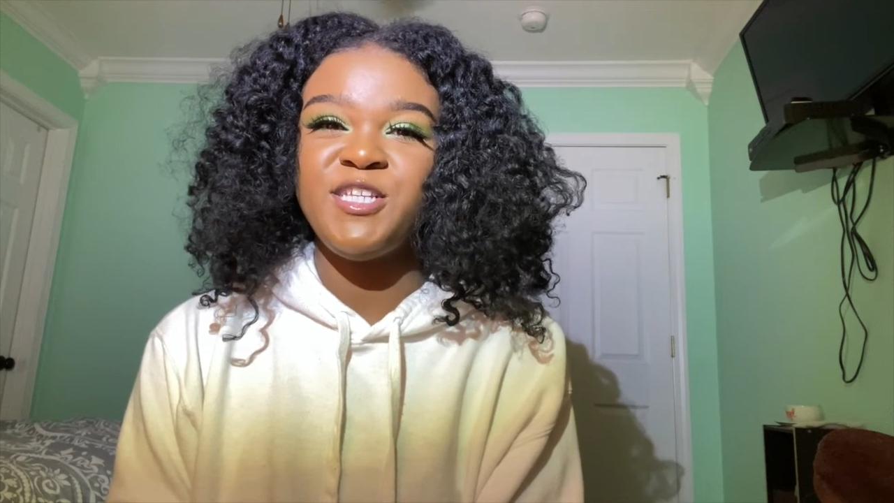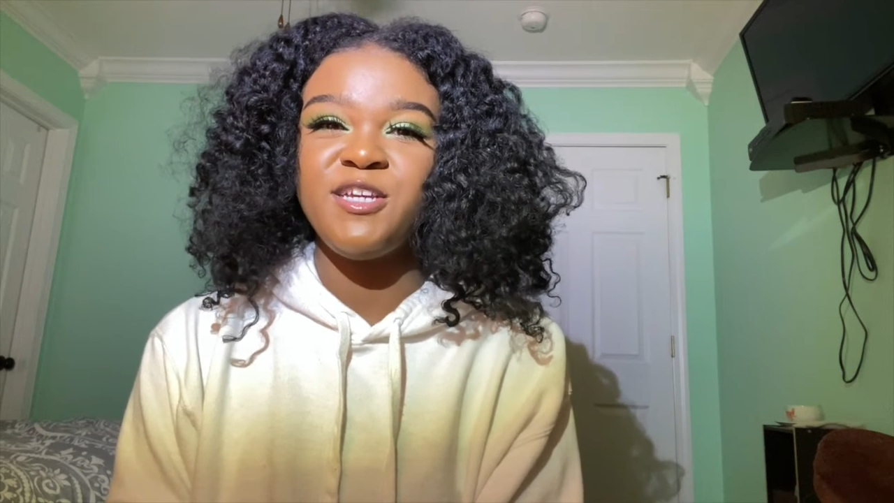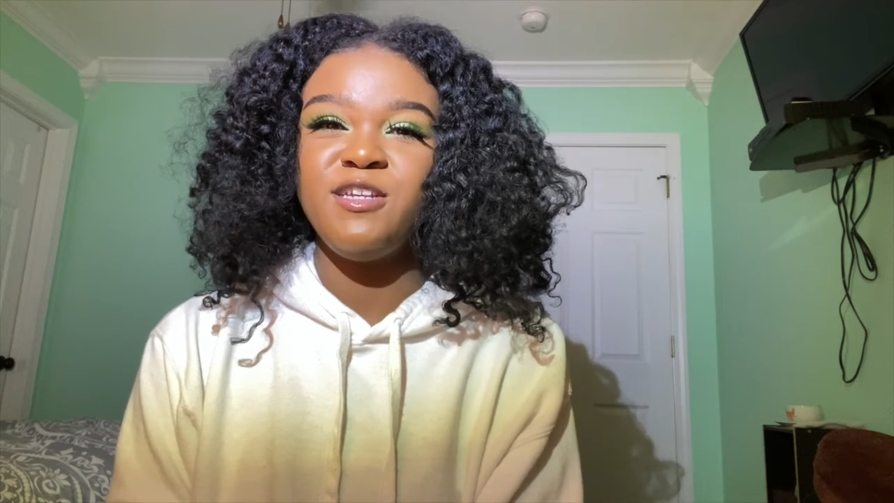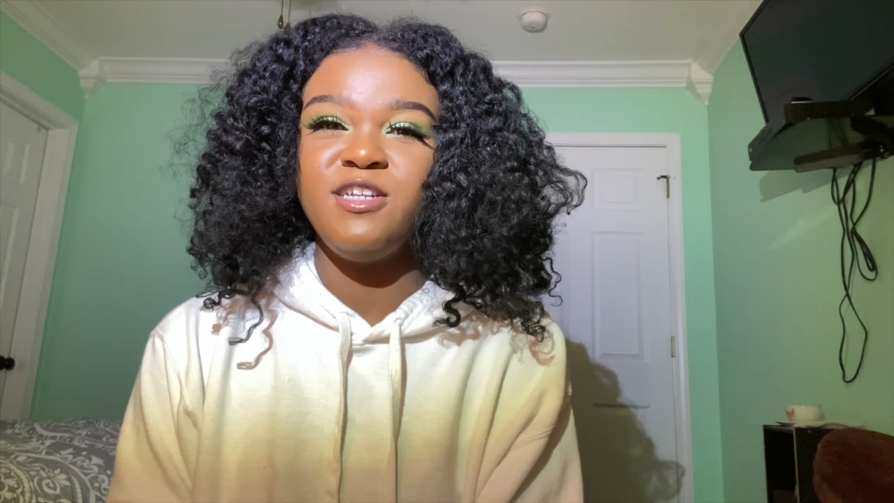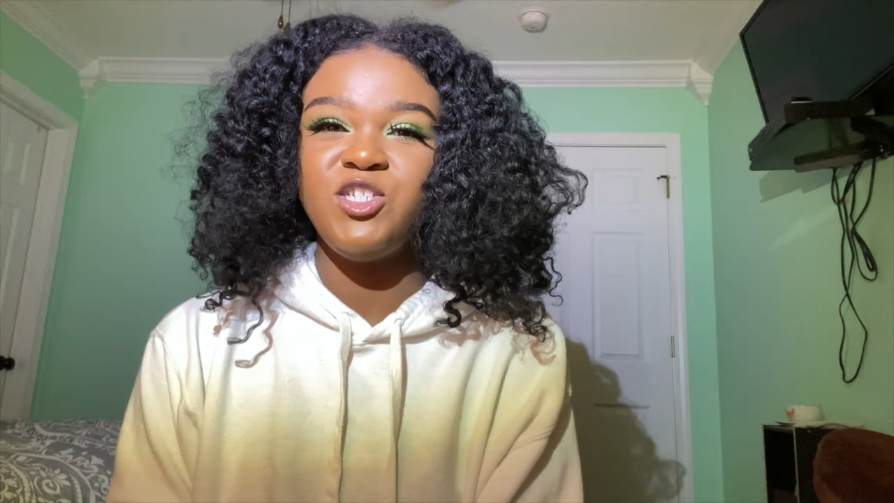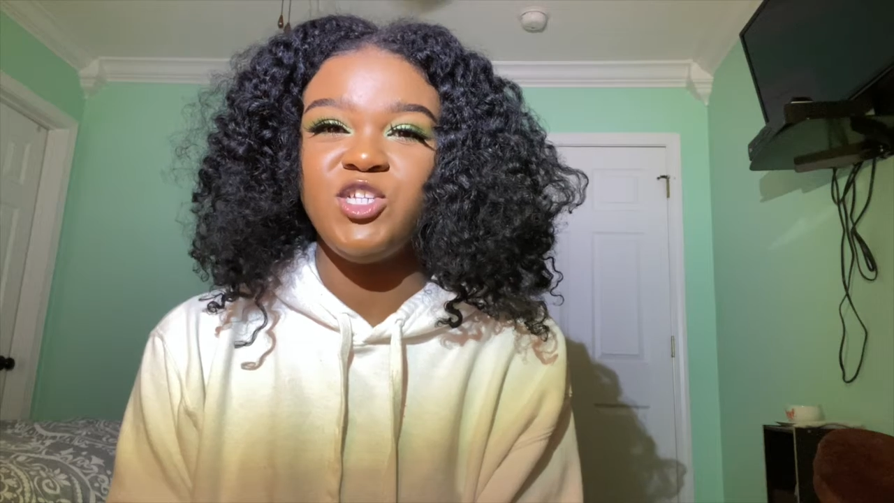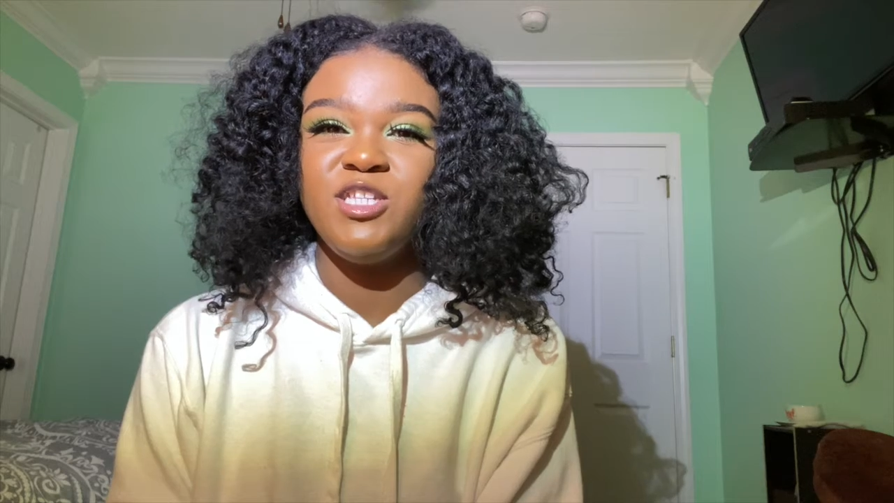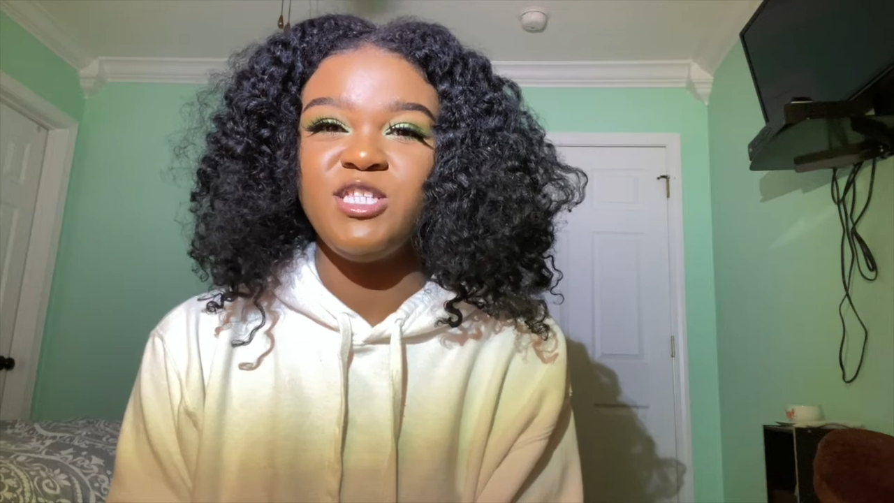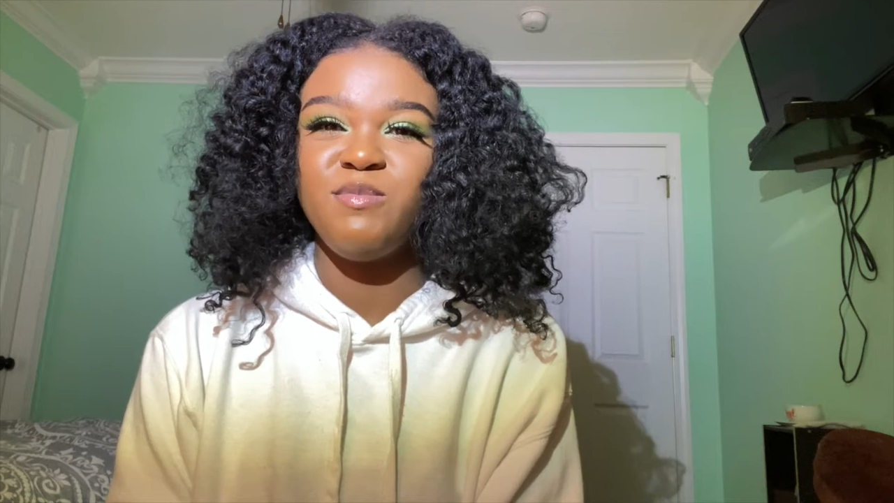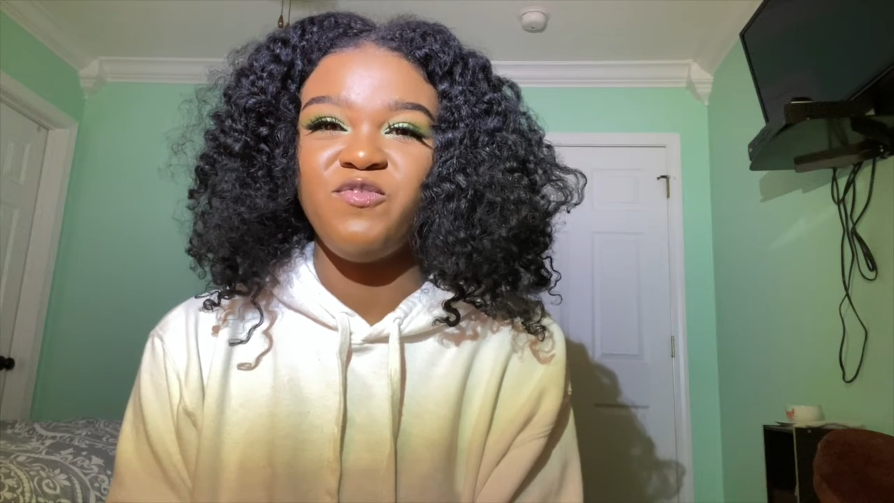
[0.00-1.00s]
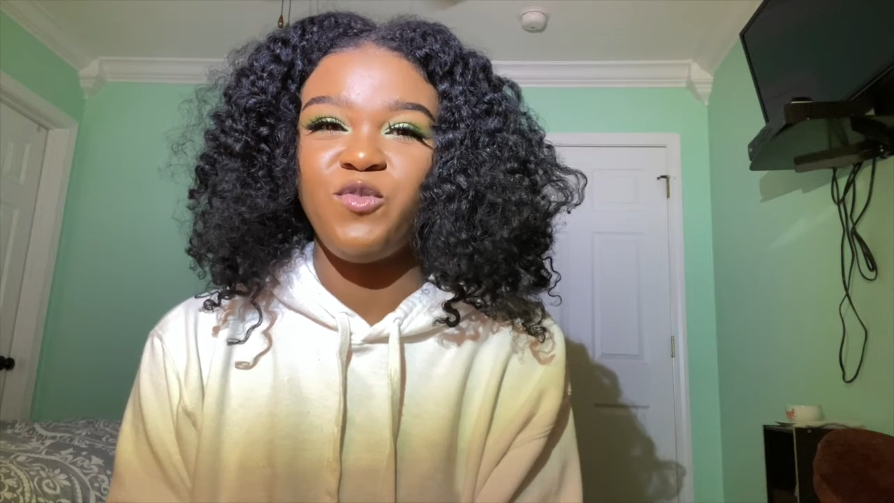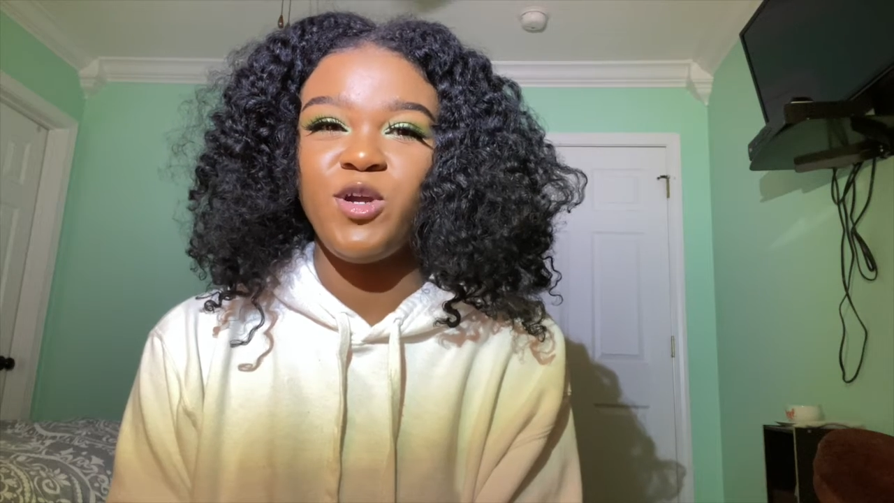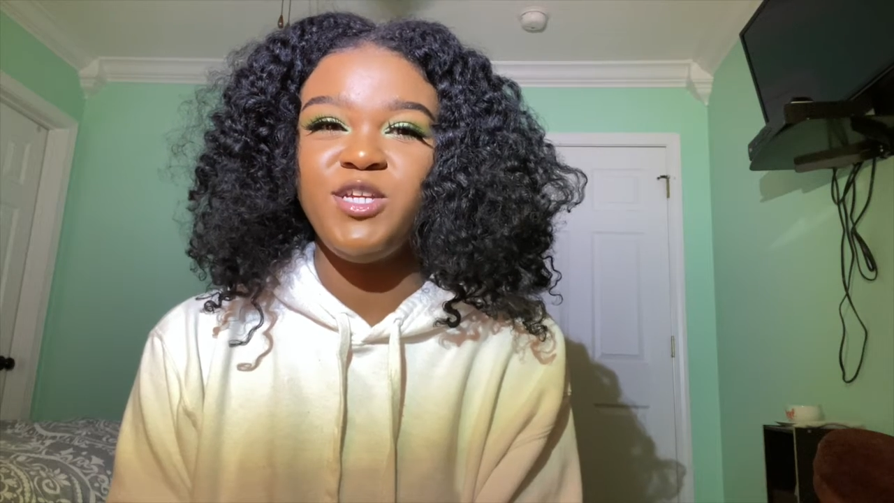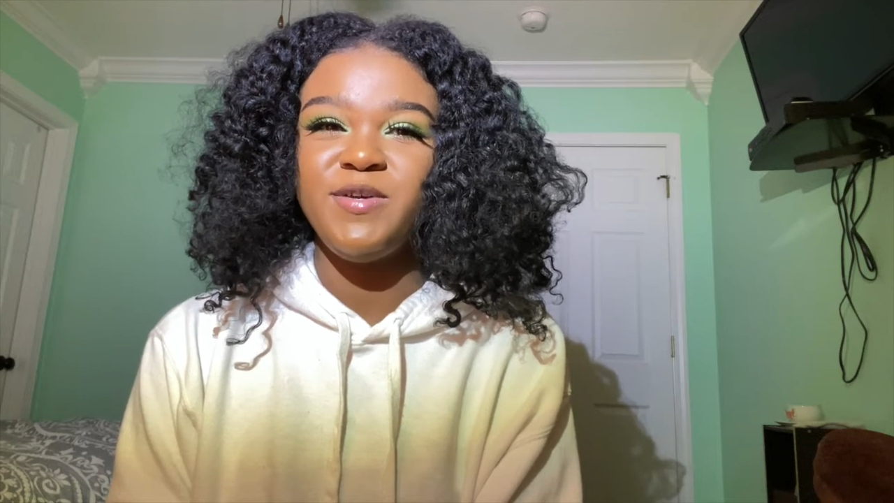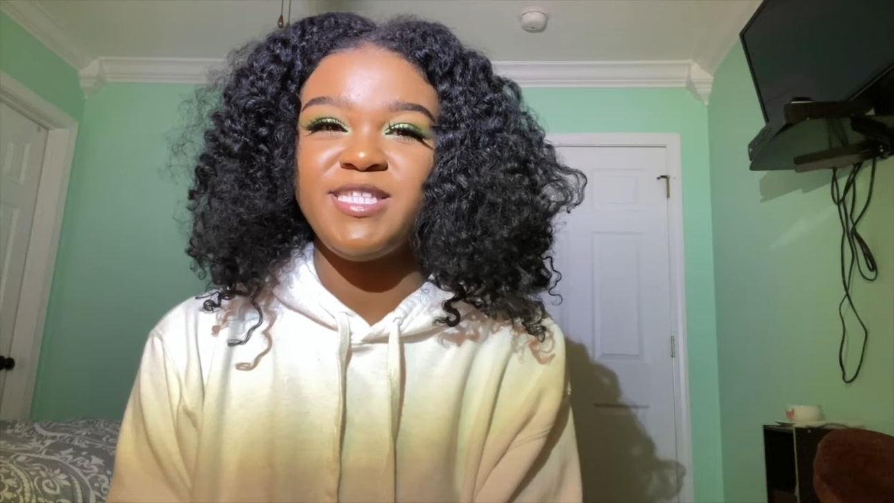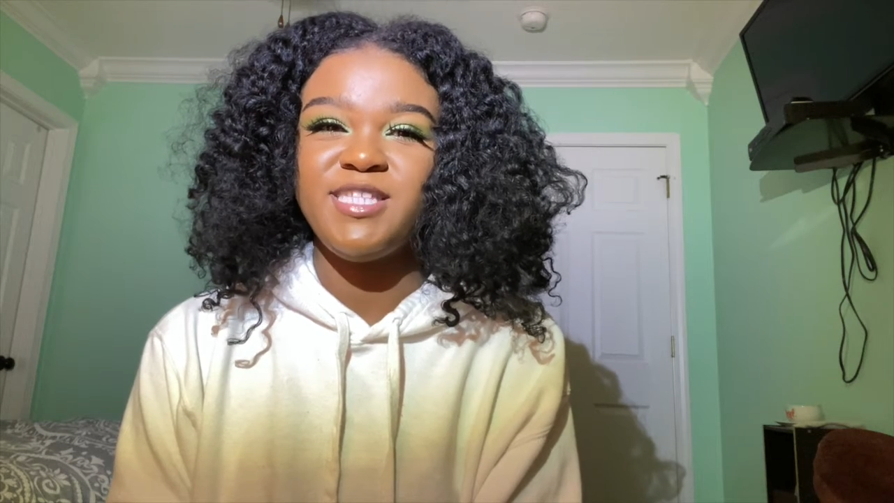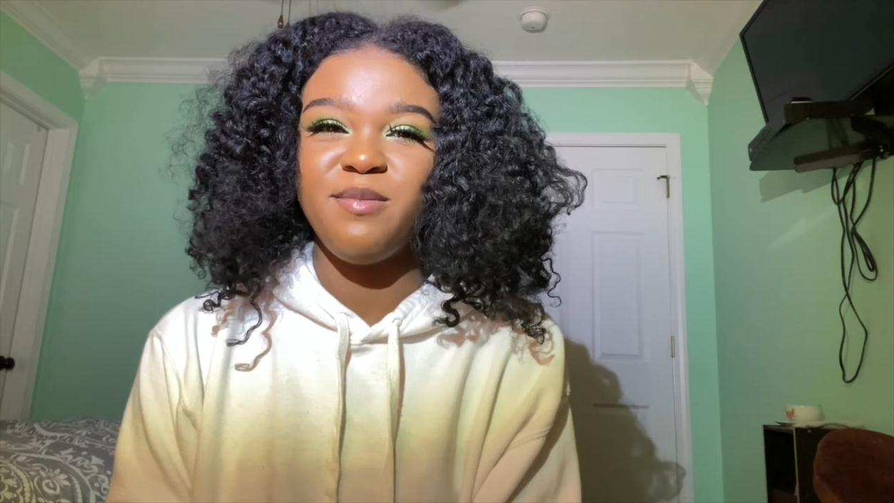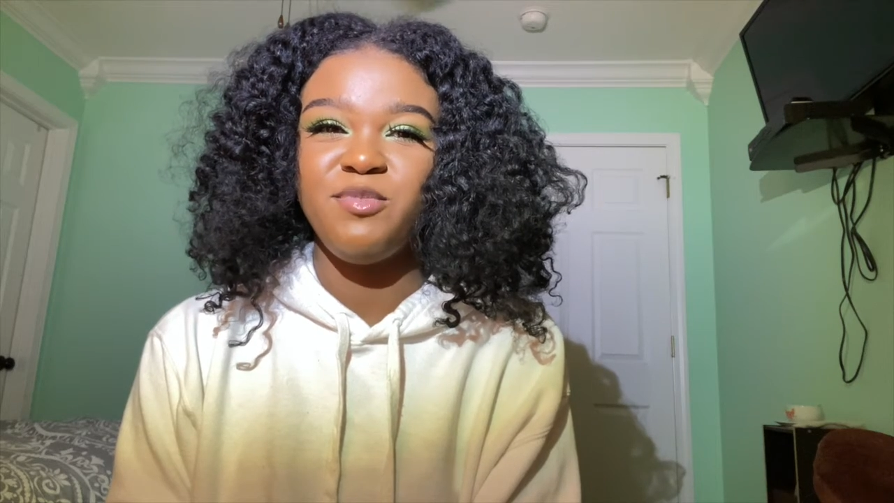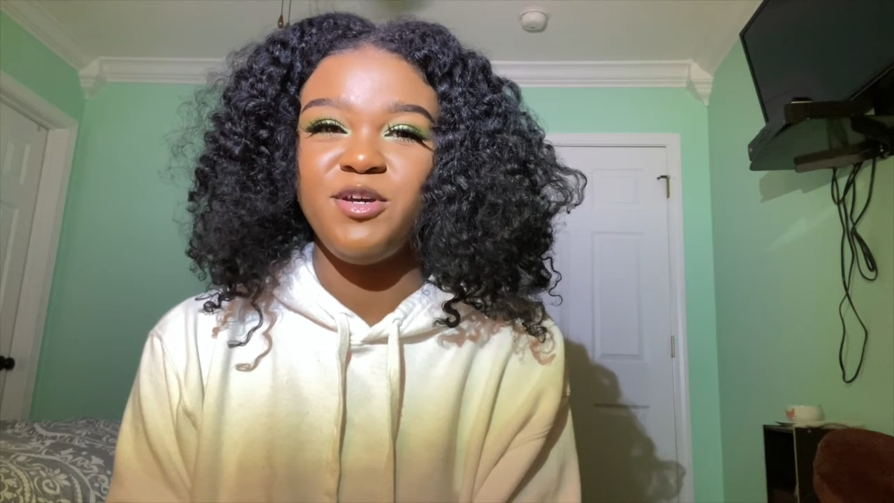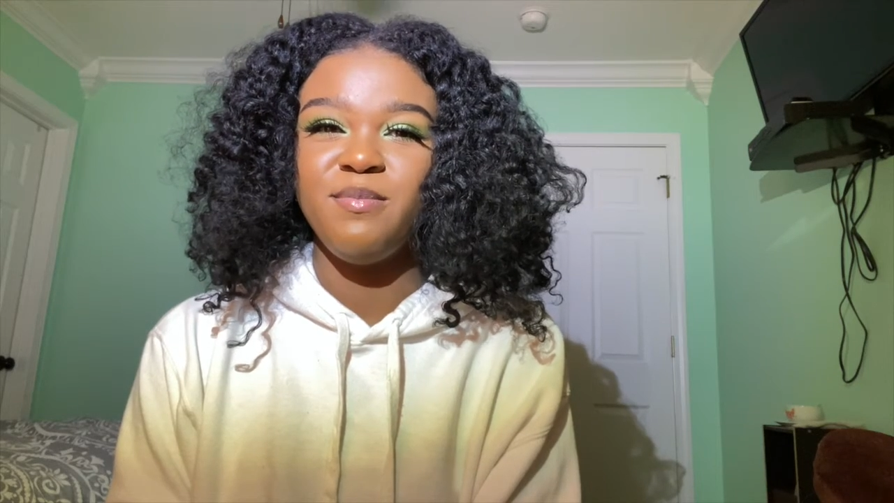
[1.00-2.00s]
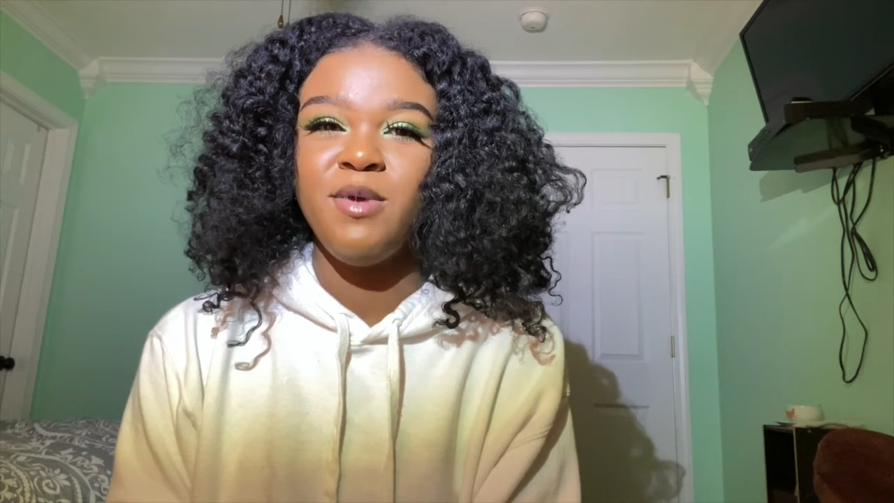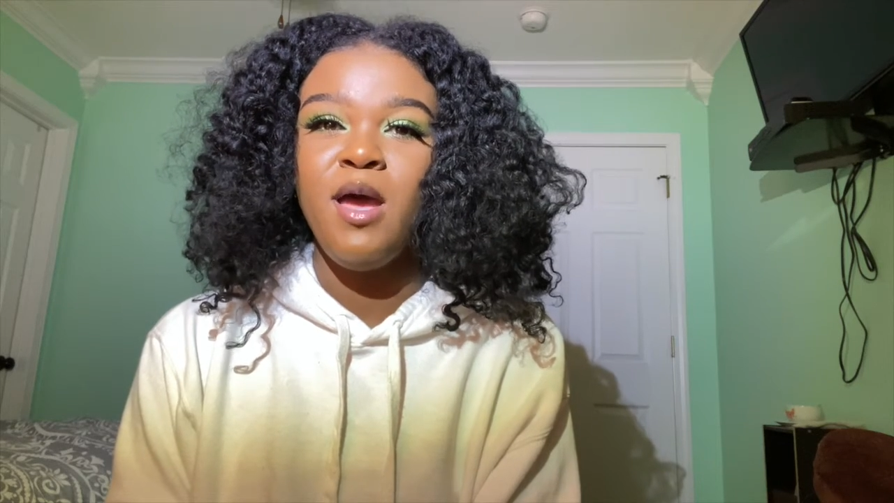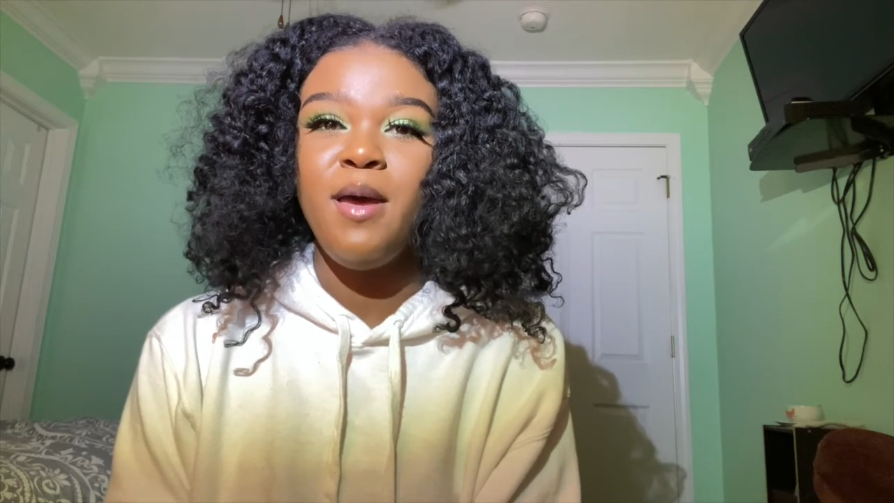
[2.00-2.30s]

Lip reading: and conditions before you accept them.